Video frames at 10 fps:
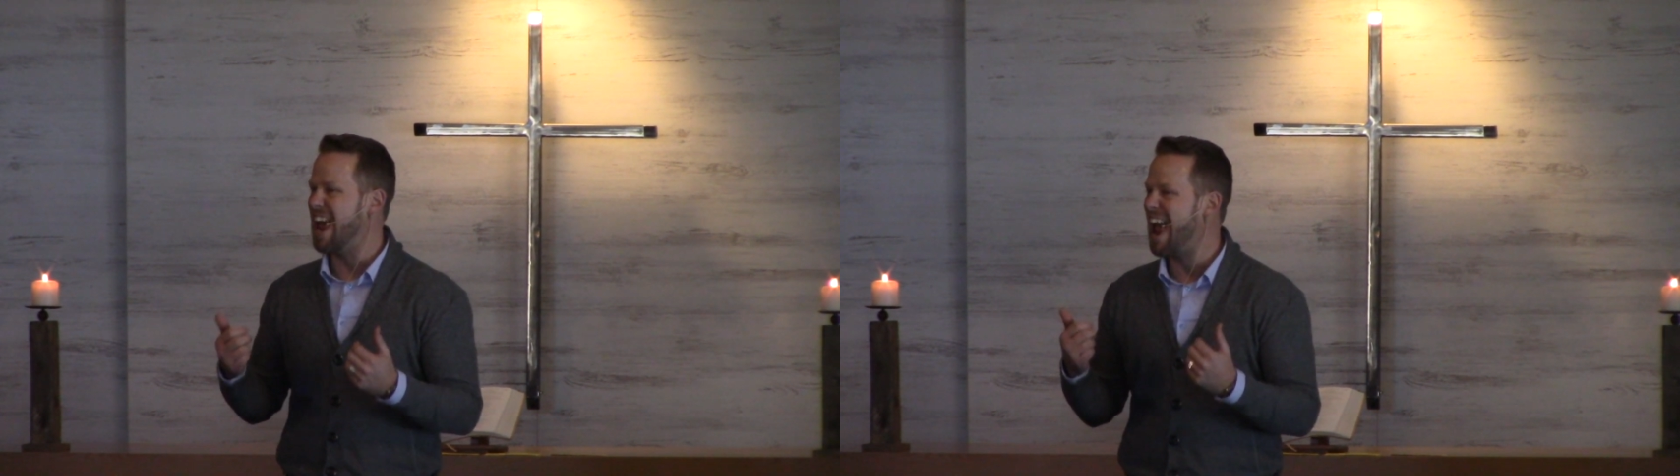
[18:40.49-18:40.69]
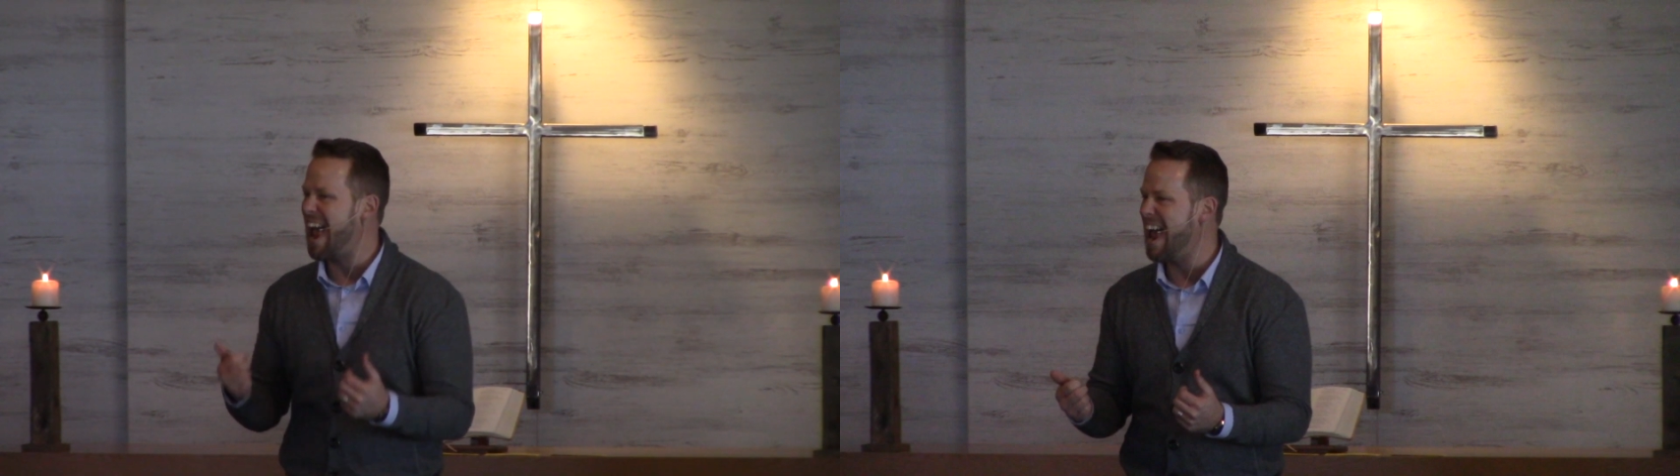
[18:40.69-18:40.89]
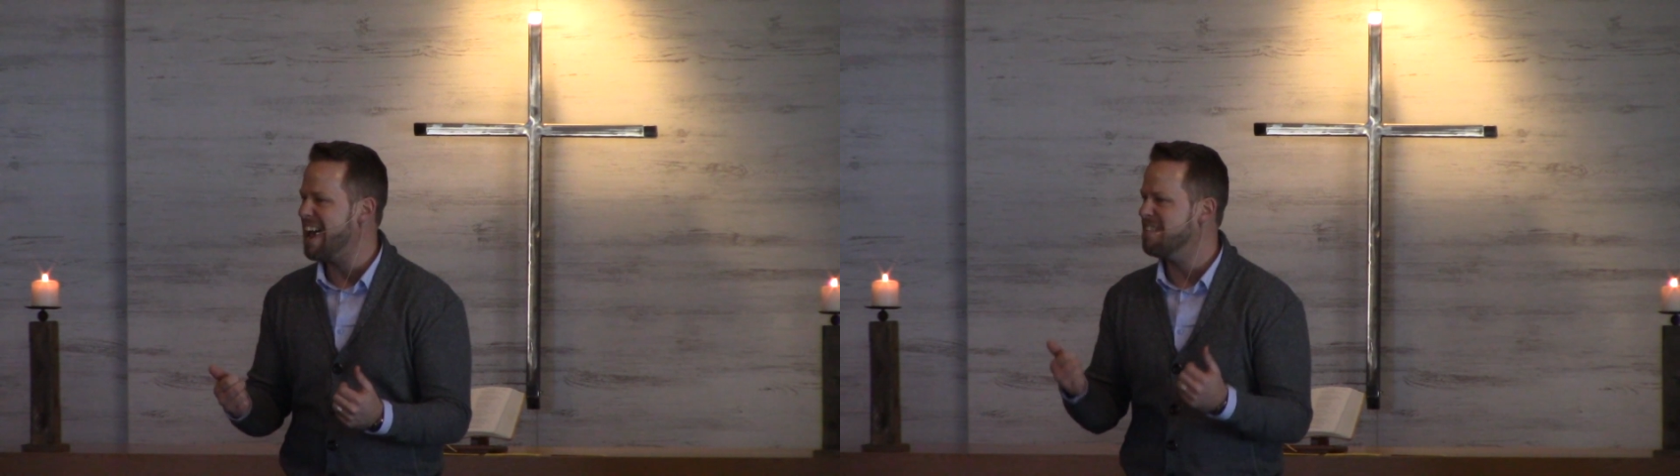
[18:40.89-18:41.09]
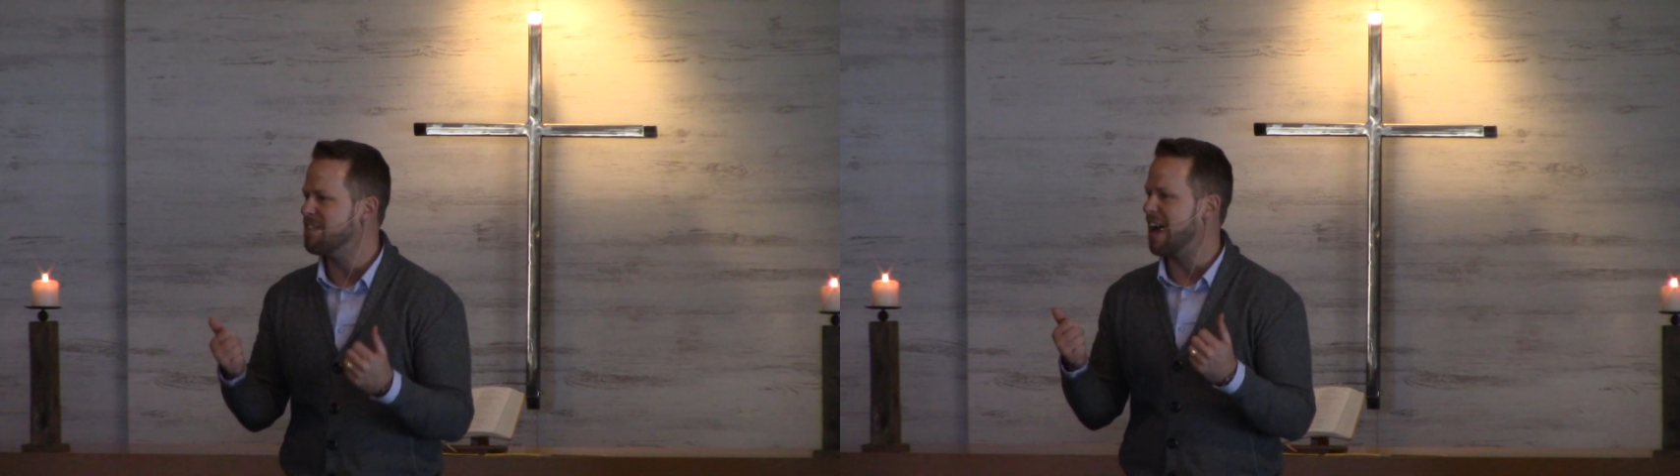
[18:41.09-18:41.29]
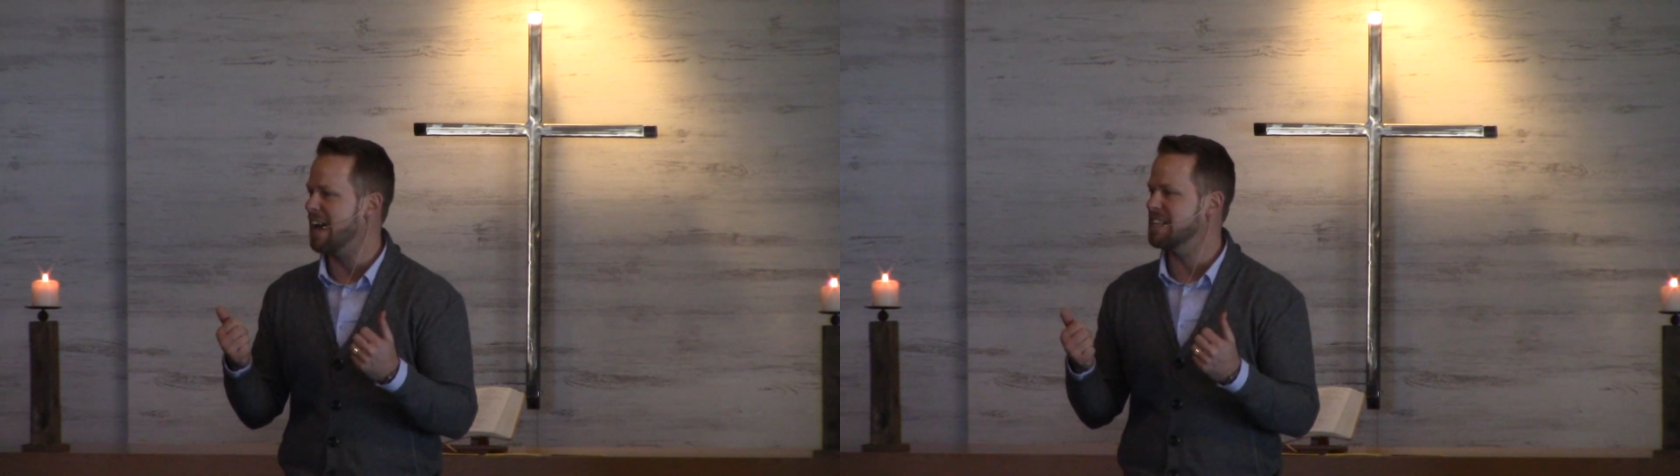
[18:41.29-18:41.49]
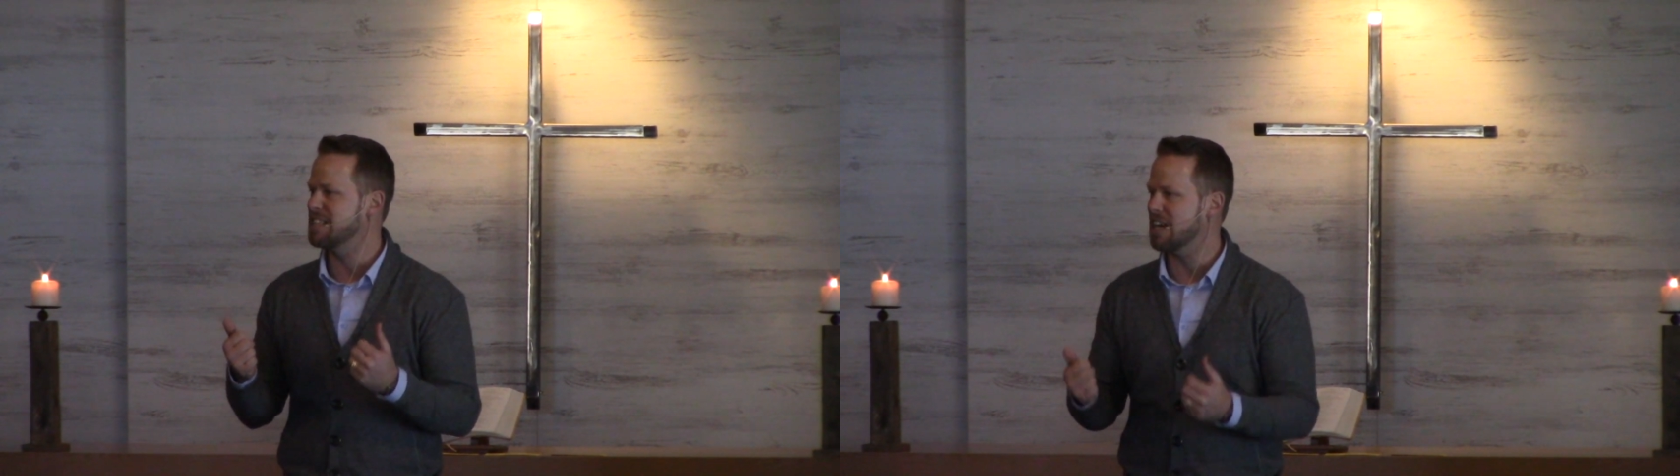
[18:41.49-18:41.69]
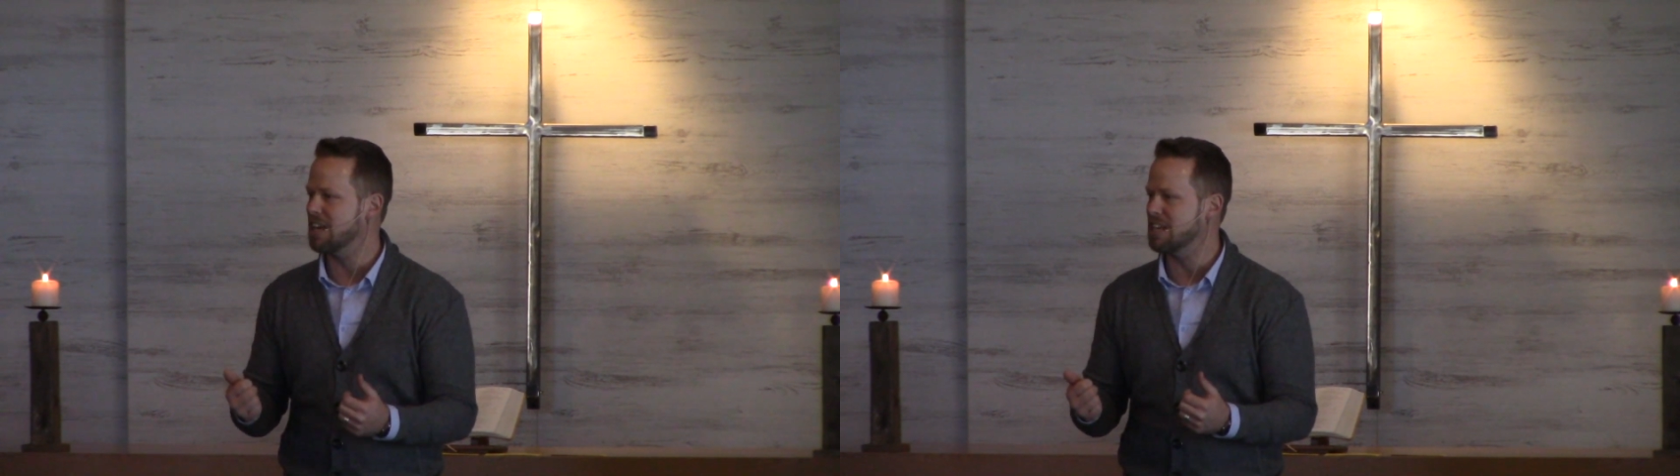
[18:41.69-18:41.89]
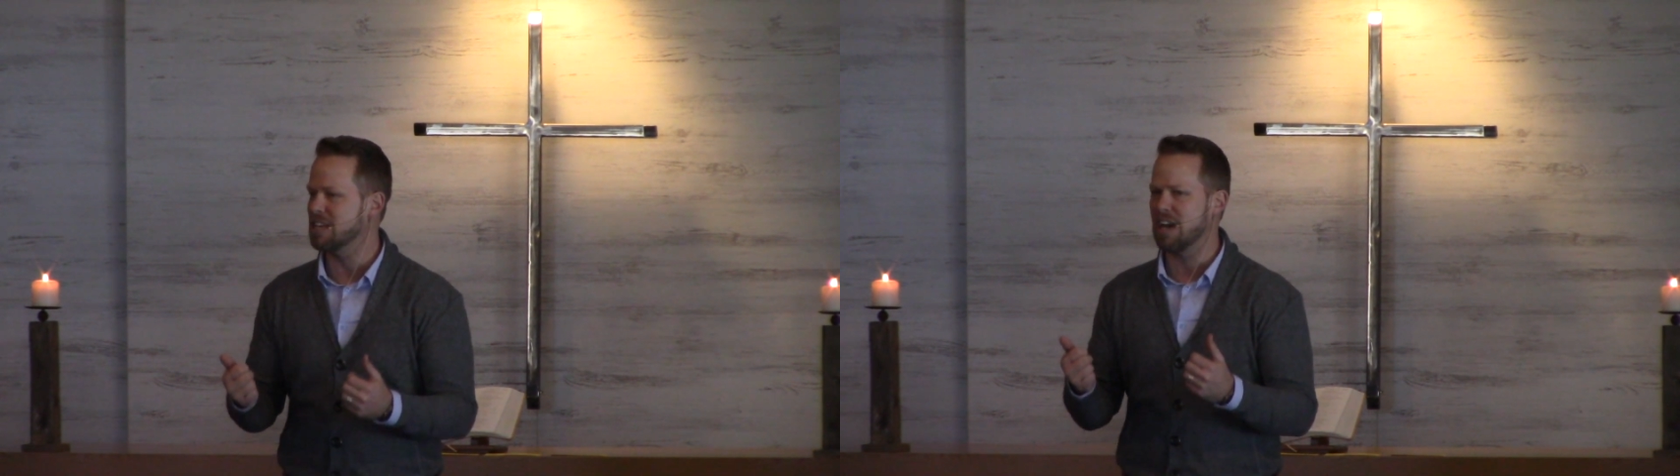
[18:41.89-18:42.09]
have I
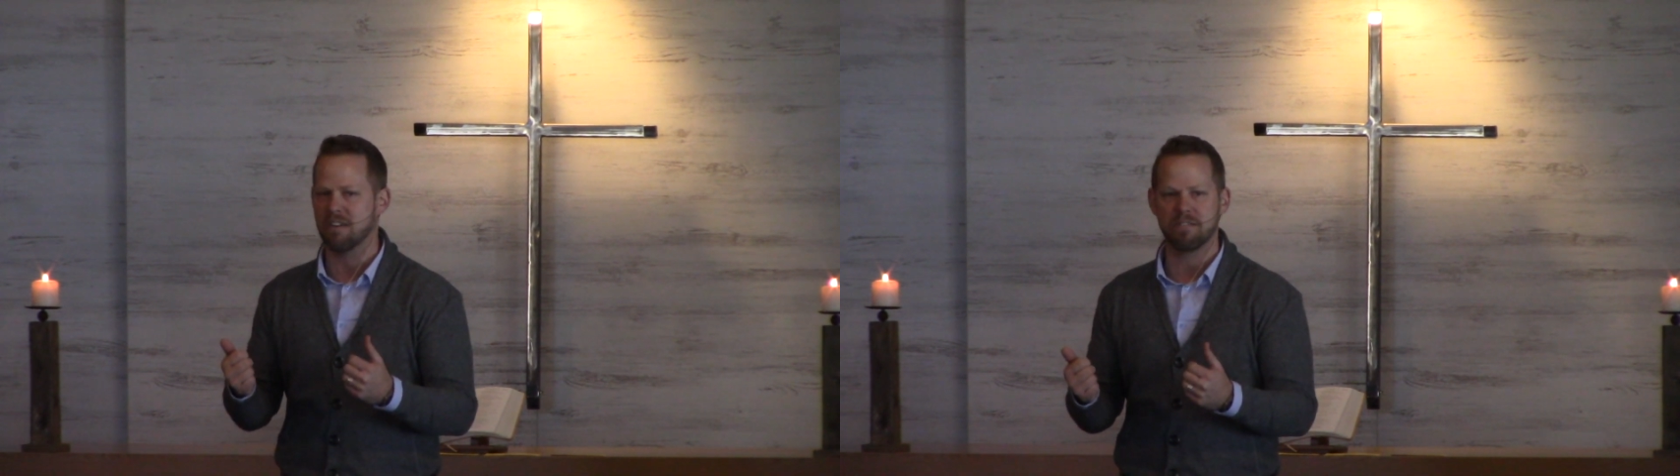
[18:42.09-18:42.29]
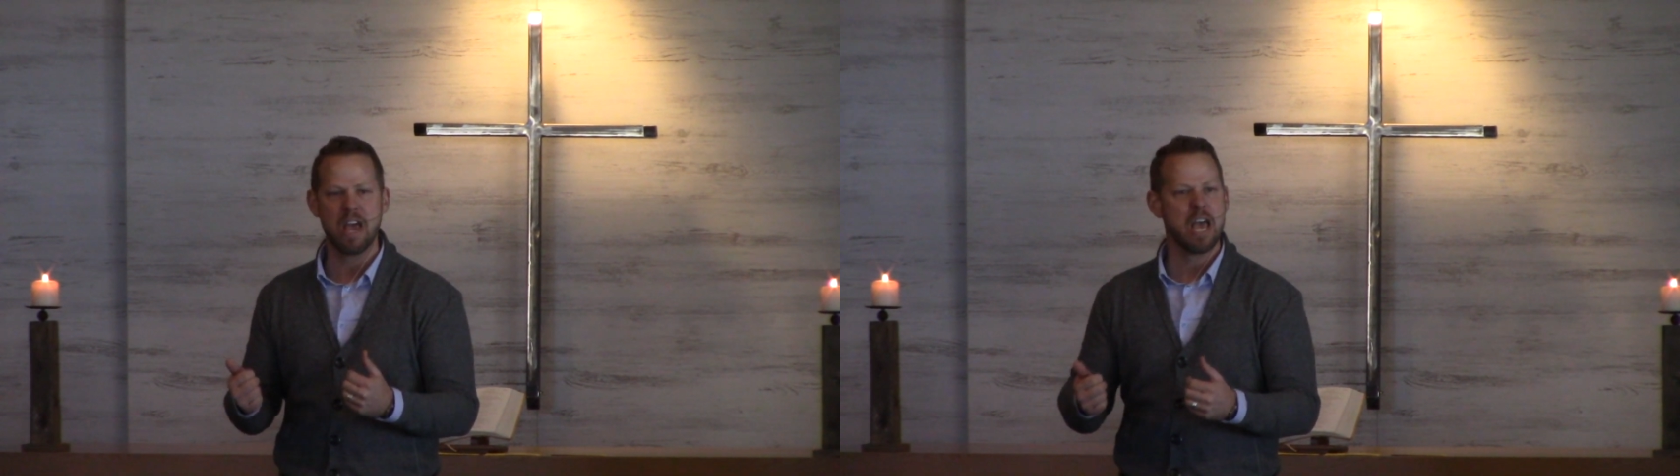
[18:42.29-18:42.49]
done enough?